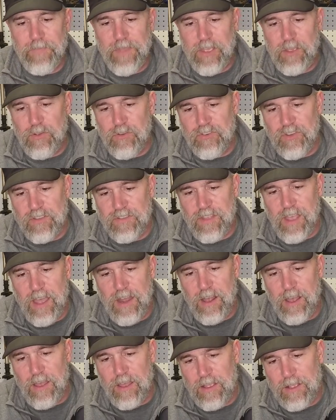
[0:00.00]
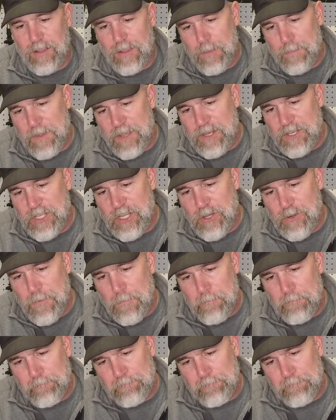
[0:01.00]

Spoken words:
that you just kind of clip into,